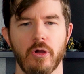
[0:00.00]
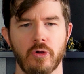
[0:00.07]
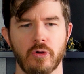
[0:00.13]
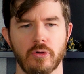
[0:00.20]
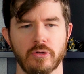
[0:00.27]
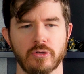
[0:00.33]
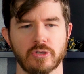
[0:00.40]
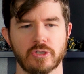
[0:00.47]

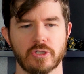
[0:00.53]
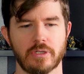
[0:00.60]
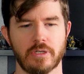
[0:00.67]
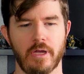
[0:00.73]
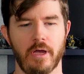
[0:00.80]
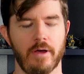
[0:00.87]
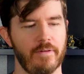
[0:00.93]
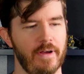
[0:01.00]

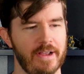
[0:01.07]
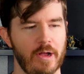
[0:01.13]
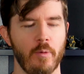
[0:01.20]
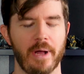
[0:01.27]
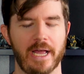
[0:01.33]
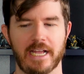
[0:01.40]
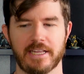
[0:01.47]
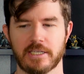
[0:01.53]
who's, I
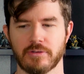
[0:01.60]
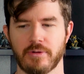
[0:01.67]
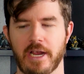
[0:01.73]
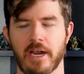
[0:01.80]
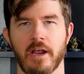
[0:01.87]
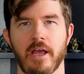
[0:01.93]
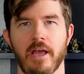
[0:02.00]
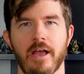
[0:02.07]
hope I get this
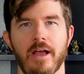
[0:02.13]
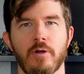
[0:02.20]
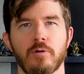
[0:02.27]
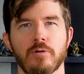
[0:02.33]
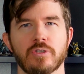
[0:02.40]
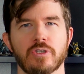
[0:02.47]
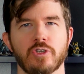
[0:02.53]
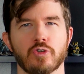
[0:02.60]
right,
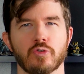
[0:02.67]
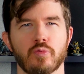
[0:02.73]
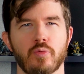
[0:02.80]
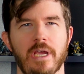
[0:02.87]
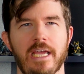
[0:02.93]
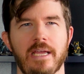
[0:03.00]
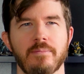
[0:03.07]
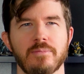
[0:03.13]
whose
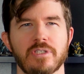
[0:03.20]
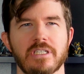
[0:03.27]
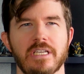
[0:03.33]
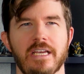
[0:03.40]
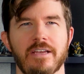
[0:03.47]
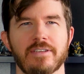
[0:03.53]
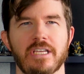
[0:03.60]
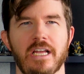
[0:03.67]

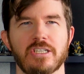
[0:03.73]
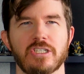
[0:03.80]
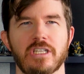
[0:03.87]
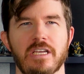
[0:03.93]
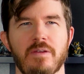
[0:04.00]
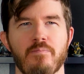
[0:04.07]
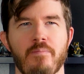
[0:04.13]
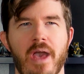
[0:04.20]
dreams
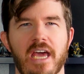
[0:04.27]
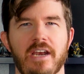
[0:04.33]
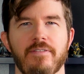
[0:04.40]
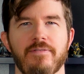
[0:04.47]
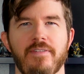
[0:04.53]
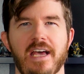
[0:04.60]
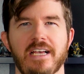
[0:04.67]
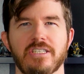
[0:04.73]
essentially
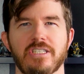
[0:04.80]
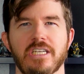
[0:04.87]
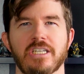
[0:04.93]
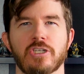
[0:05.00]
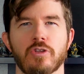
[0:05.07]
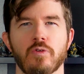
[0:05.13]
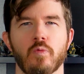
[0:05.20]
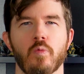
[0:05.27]
manifest
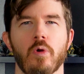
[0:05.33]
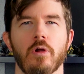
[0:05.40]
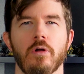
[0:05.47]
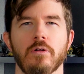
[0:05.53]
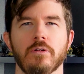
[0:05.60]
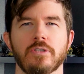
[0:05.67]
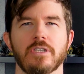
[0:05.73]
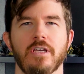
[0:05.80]
into the
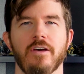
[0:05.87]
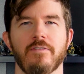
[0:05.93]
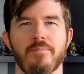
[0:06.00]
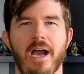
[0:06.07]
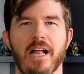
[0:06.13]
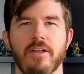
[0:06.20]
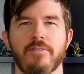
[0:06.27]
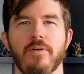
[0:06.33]
world of
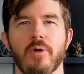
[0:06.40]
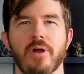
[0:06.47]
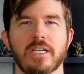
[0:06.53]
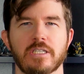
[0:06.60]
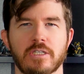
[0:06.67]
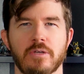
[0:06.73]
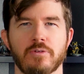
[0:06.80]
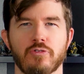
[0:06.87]
Malifaux,
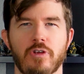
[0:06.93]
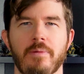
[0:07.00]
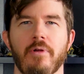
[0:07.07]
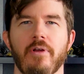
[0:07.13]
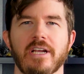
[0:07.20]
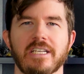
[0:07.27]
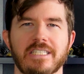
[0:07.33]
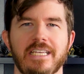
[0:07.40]
because the
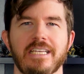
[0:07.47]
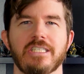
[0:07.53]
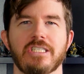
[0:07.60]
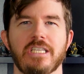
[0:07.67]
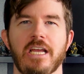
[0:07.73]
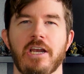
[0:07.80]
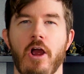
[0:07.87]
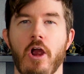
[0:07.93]
Dreamer
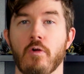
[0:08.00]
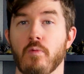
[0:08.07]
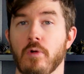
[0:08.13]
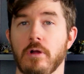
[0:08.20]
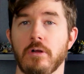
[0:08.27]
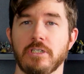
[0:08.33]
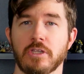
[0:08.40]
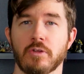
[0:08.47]
exists in our
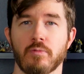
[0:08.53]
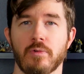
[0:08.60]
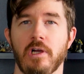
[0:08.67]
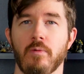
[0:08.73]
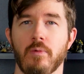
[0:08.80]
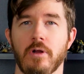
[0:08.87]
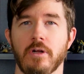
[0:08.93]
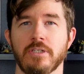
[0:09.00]
world, in the
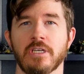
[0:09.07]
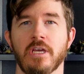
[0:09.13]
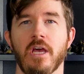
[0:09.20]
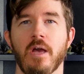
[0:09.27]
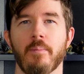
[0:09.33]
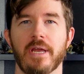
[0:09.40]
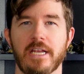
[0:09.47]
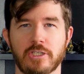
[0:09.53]
real world,
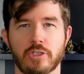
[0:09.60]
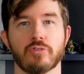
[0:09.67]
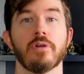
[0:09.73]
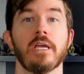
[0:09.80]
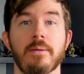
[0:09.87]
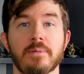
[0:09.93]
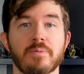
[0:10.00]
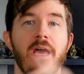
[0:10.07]
but his
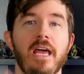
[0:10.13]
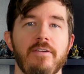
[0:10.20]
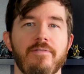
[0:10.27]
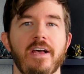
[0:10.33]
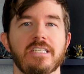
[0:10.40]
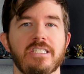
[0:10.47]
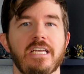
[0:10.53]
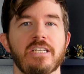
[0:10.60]
dreams
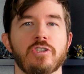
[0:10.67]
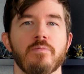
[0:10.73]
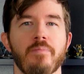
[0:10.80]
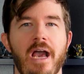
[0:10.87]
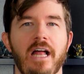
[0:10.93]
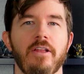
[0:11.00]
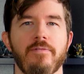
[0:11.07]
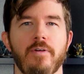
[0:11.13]
manifest into
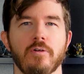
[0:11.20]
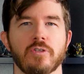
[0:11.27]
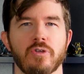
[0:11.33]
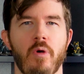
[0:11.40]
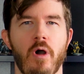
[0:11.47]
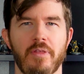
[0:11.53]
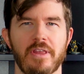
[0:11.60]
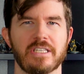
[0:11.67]
Malifaux.
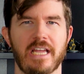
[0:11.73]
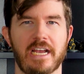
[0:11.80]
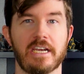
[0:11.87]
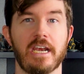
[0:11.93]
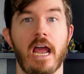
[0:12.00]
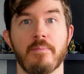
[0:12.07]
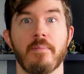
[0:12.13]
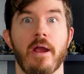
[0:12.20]
So all these
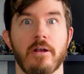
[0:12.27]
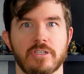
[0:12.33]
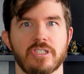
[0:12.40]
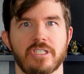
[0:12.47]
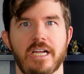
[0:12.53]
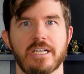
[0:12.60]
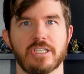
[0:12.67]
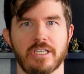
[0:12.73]
like nightmares
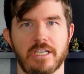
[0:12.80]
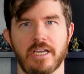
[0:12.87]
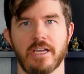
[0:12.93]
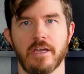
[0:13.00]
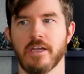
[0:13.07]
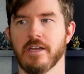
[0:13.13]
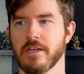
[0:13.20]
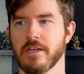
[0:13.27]
essentially
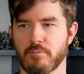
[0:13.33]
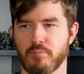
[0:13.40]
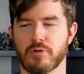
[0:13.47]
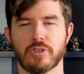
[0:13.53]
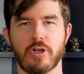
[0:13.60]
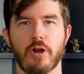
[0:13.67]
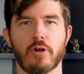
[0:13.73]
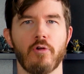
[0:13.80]

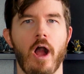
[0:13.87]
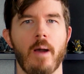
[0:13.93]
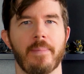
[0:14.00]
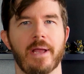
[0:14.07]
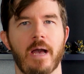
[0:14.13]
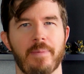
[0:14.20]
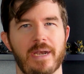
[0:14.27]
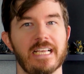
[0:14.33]
start
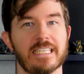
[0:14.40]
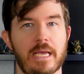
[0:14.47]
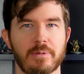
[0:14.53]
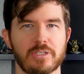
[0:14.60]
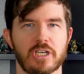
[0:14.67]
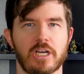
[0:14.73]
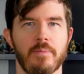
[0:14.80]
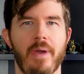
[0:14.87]
cropping up, and he's
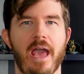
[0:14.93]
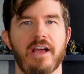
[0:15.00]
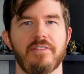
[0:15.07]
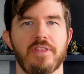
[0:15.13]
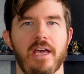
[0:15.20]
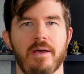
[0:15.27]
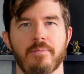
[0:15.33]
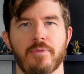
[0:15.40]
able to
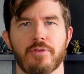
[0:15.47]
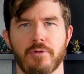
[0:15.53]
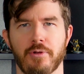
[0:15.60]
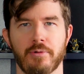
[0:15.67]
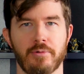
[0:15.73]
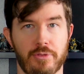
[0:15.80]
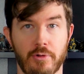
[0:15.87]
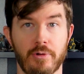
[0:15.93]
command them
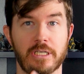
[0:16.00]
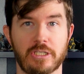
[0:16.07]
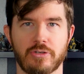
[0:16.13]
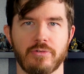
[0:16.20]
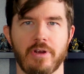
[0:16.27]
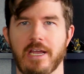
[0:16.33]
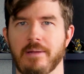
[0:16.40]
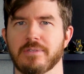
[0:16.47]
through his
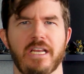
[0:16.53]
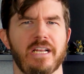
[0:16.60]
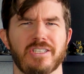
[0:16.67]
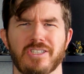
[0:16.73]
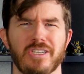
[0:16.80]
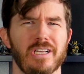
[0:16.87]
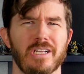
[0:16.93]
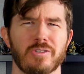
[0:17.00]
dreams. And
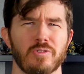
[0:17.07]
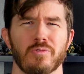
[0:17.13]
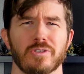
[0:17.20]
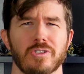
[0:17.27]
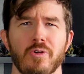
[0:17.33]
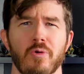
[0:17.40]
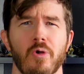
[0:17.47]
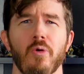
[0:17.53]
it's
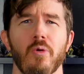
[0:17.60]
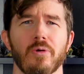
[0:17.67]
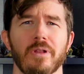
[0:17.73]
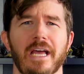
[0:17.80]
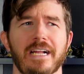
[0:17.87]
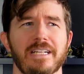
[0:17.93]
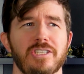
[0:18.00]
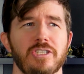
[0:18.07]
so cool.
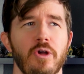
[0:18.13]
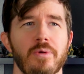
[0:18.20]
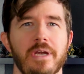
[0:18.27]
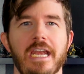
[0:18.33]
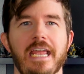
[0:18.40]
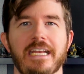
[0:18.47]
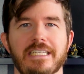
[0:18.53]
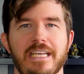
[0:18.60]
Like it's so
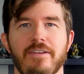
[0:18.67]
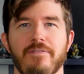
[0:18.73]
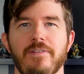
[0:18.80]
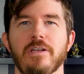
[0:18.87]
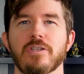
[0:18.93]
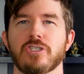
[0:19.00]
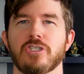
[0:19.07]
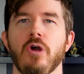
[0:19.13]
neat. It
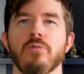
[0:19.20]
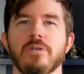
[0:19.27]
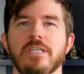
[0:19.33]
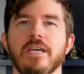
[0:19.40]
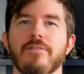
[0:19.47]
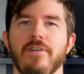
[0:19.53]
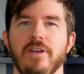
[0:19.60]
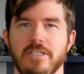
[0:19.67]
feels so
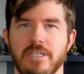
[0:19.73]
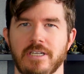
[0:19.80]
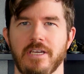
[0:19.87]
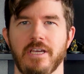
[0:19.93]
different.